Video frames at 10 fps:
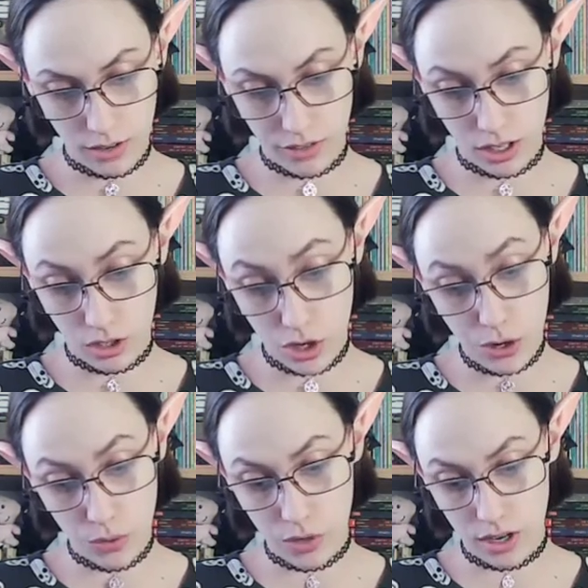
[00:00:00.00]
of the
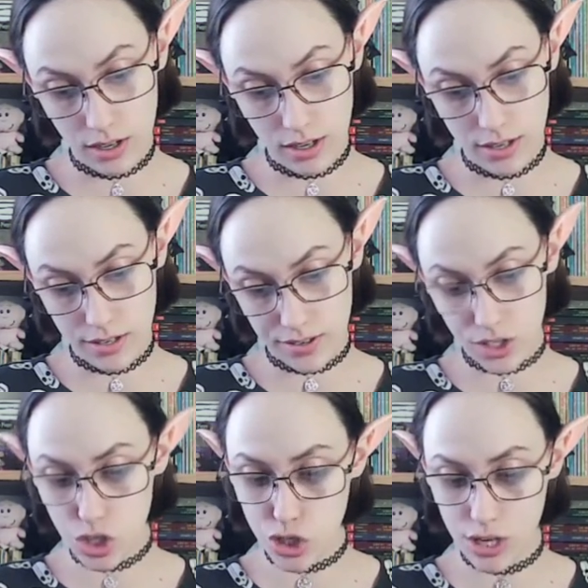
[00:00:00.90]
unknown,
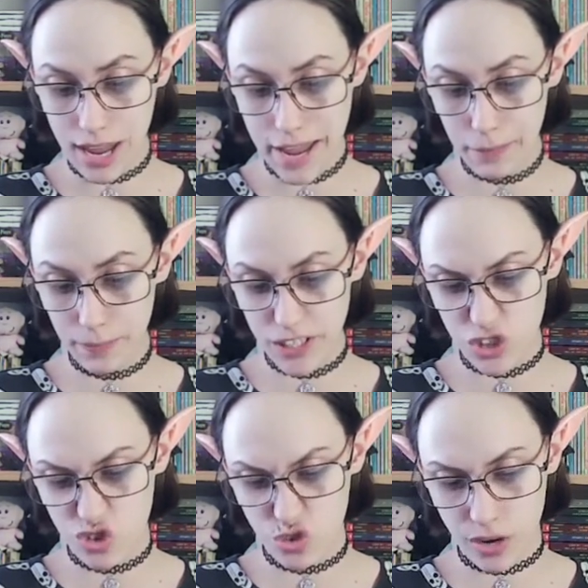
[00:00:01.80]
indecision, aimless
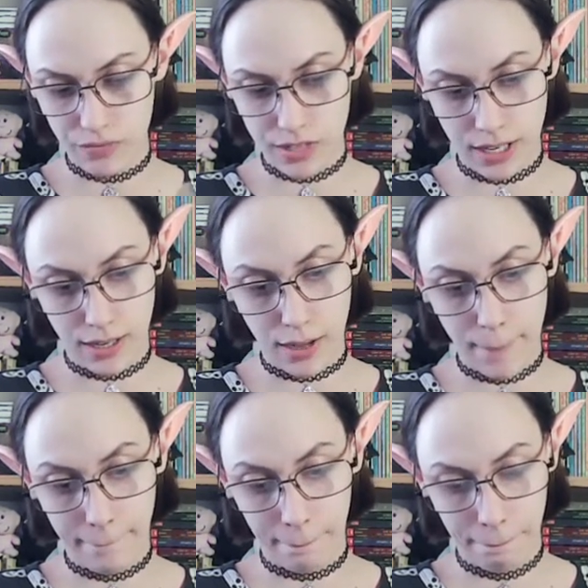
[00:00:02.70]
drifting.
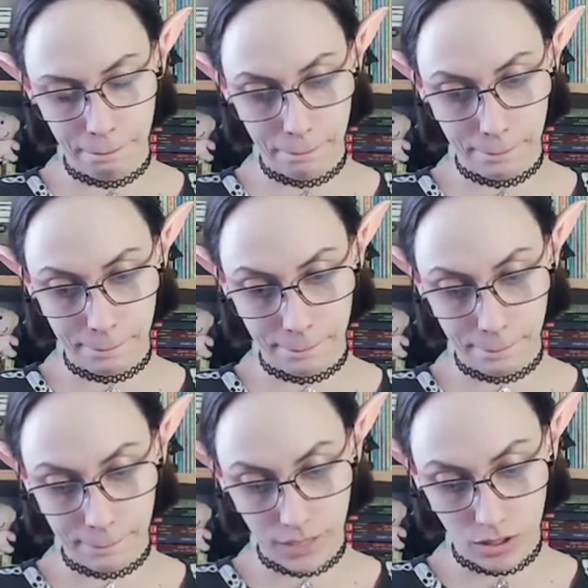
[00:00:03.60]

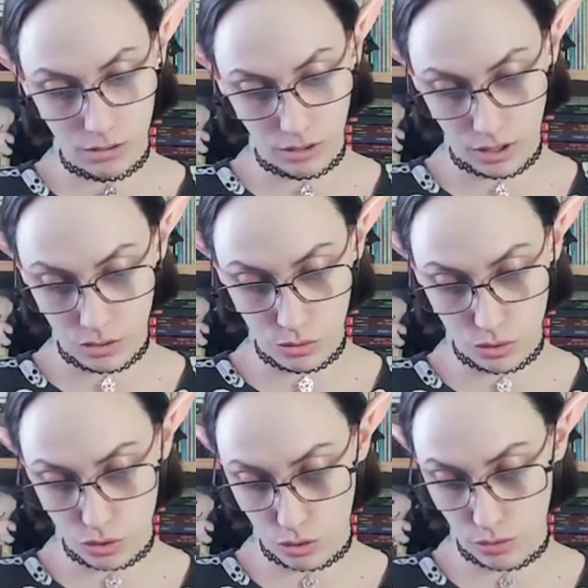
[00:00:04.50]
Okay, no
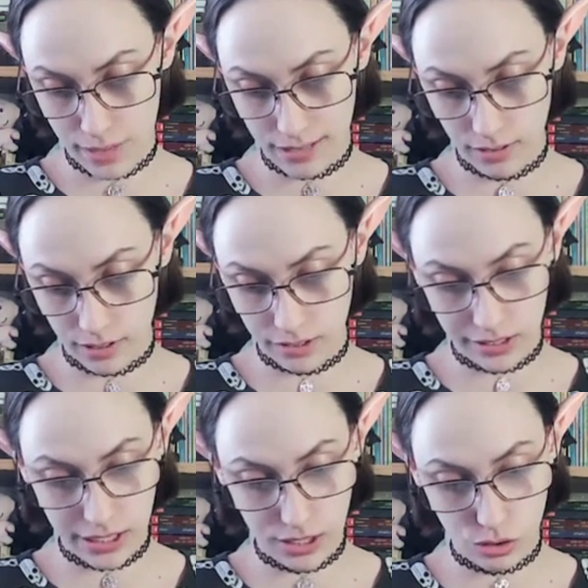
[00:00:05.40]
control of that, but
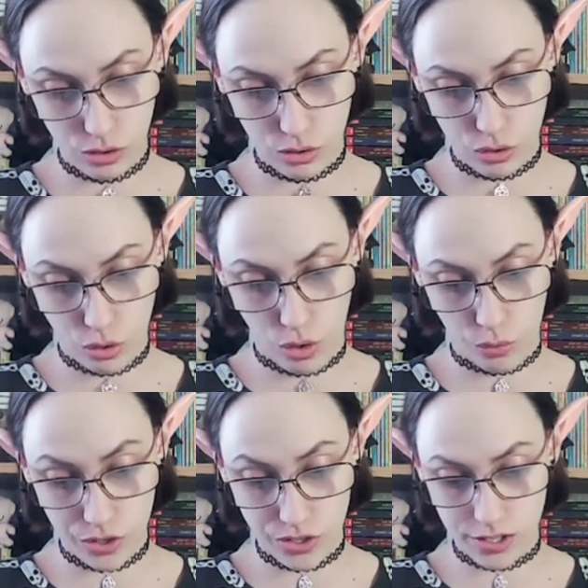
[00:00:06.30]
clinging to control,
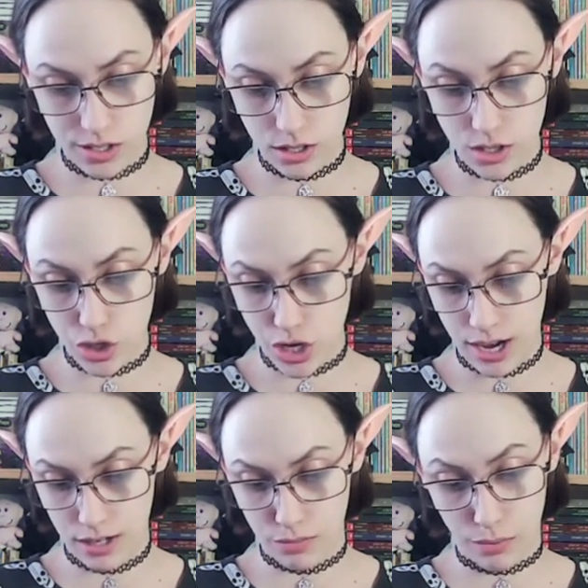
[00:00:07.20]
resistance to
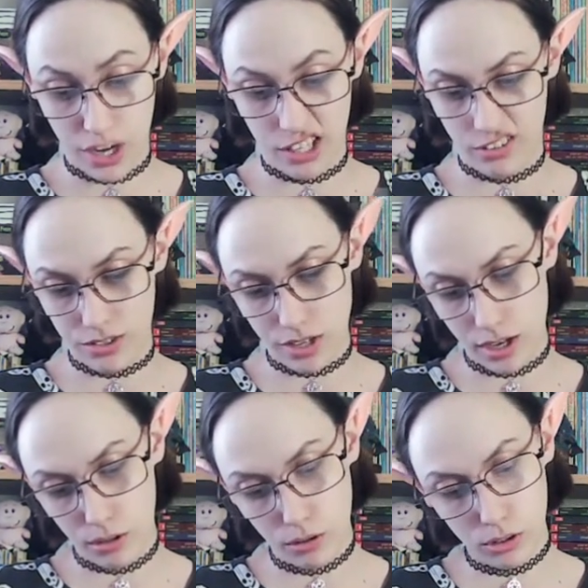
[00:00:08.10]
change, breaking
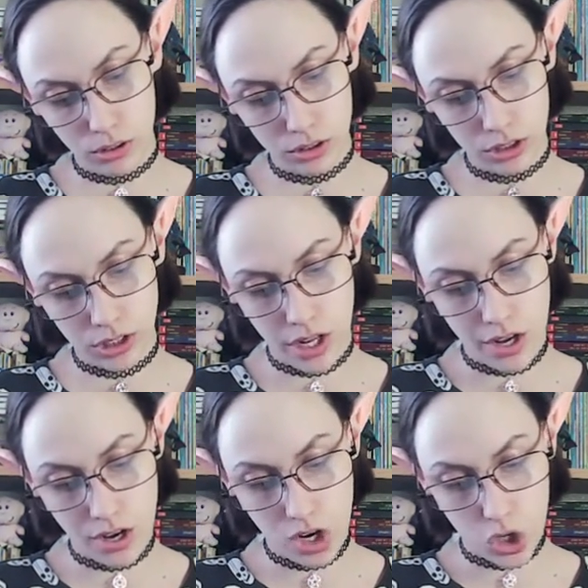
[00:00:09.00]
cycles,
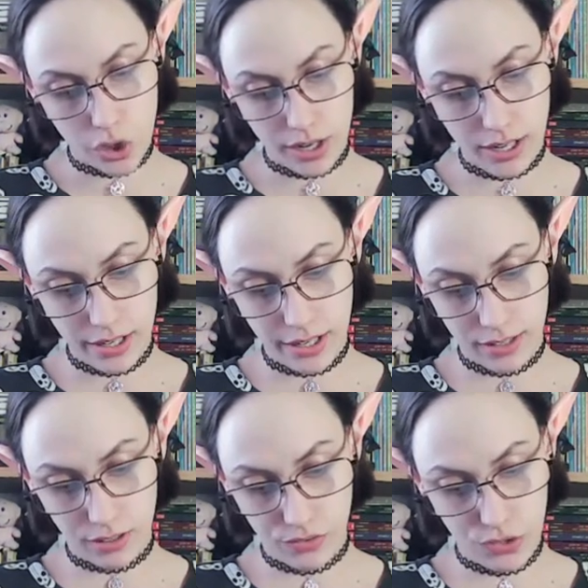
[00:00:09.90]
trying again,
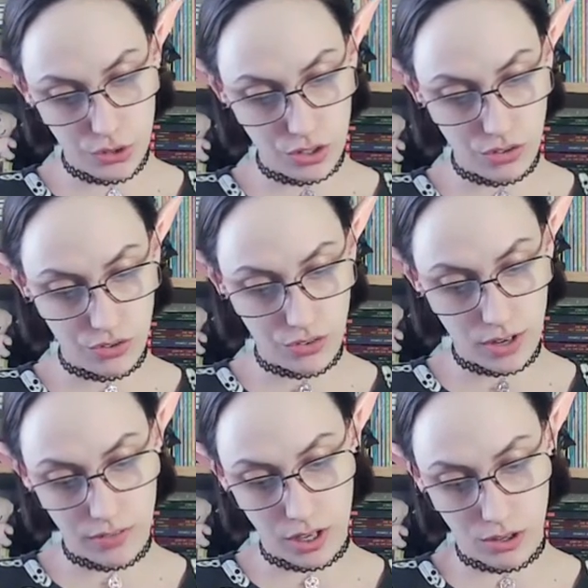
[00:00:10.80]
confusion, fear
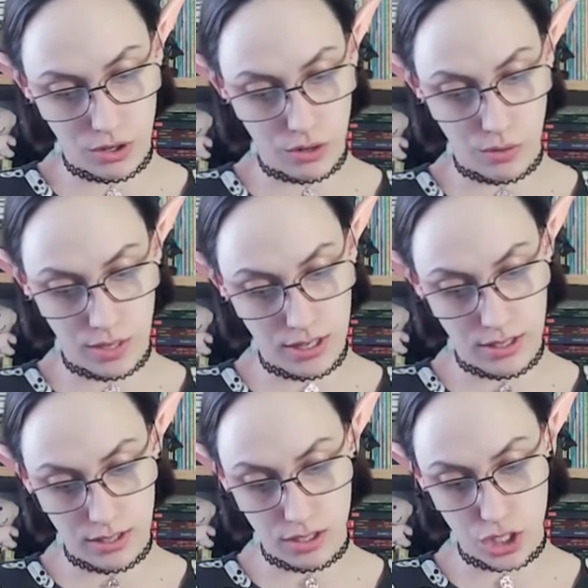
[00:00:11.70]
of the unknown,
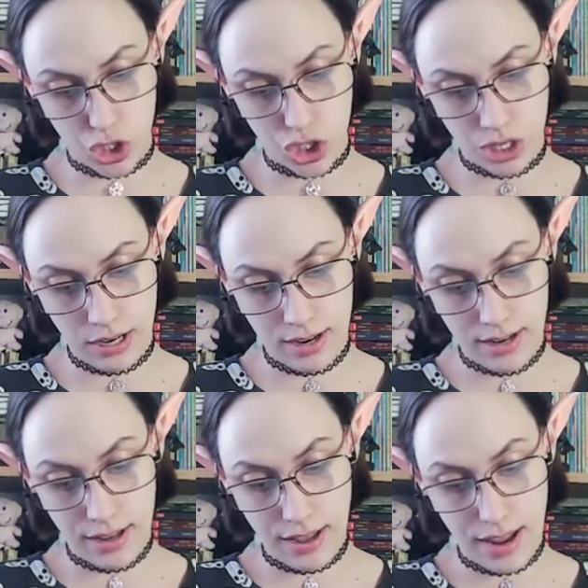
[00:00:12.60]
indecision,
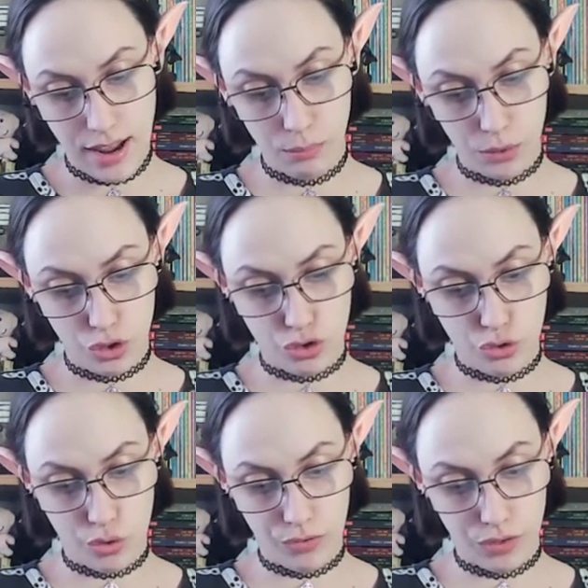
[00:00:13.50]
aimless
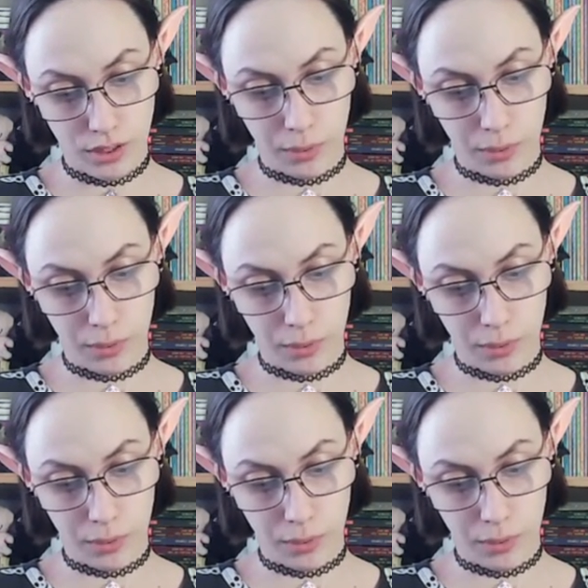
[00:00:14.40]
drifting.